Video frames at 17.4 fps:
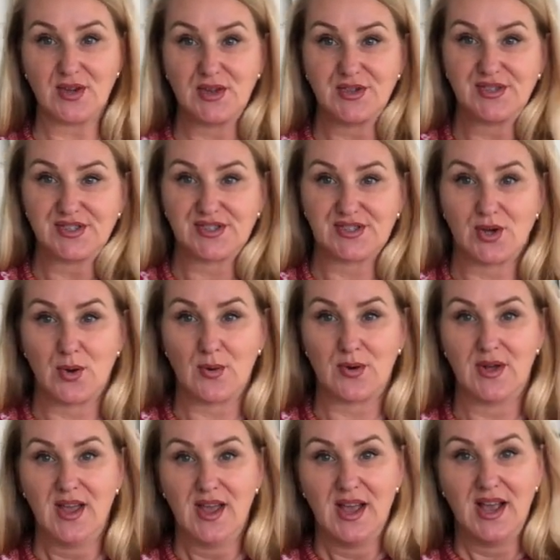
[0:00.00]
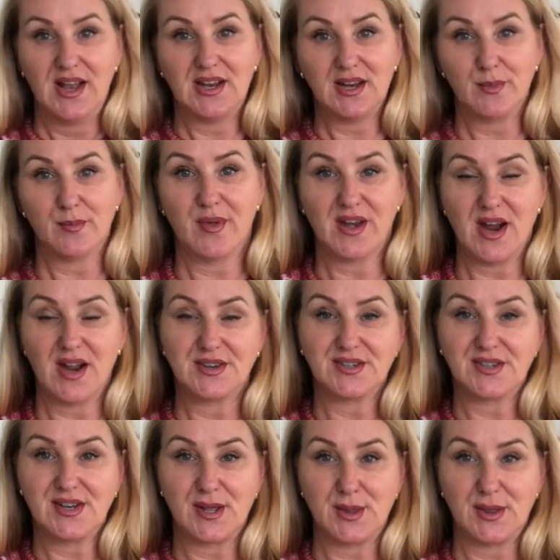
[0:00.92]
You just sew a little bit
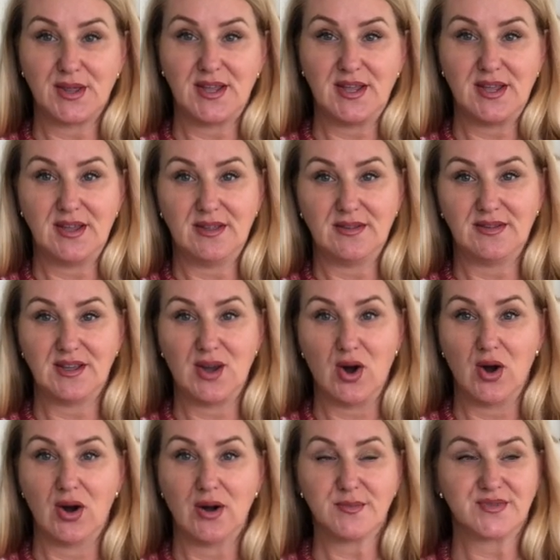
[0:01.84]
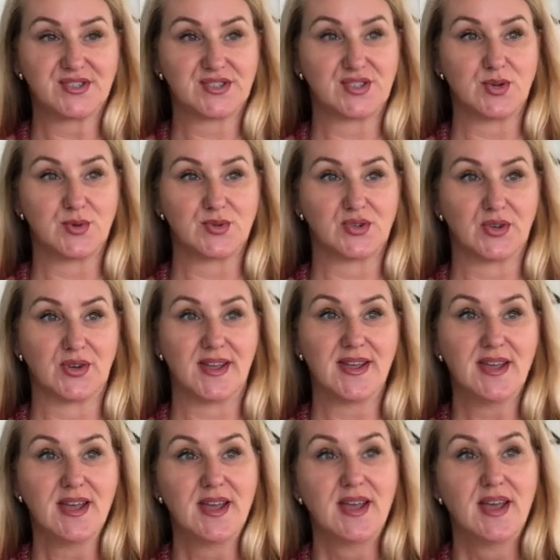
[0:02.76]
underneath the arms
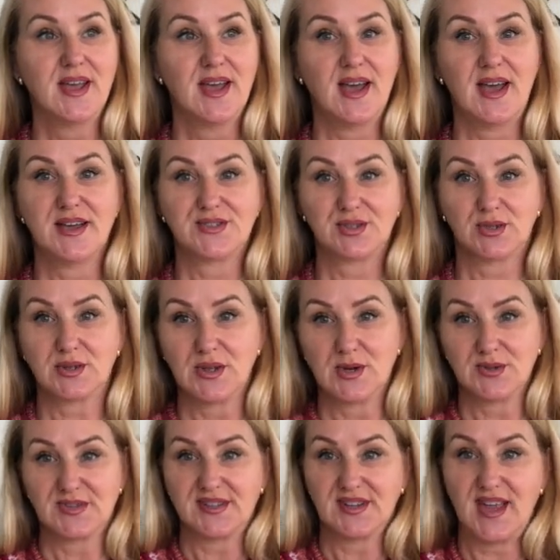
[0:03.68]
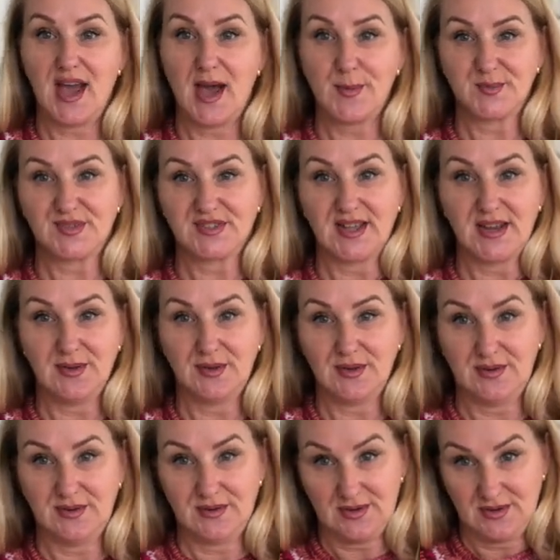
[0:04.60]
usually to close the gaps that
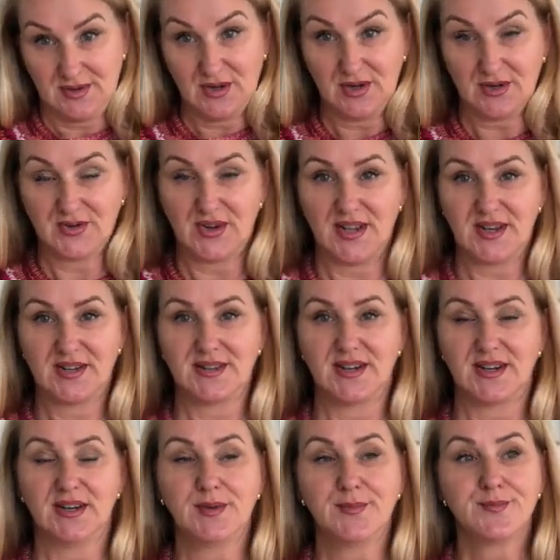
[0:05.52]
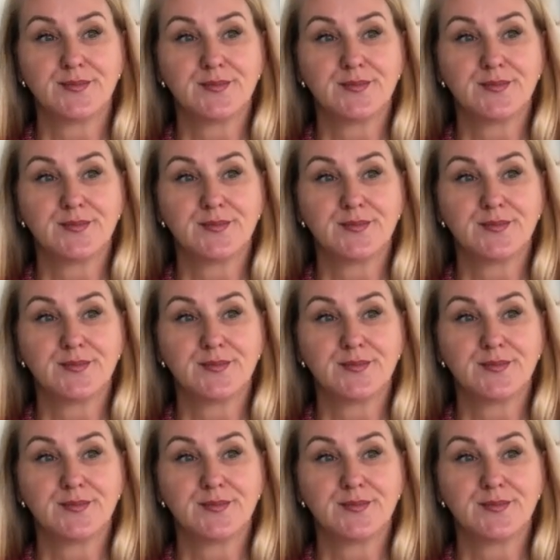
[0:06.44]
are created there.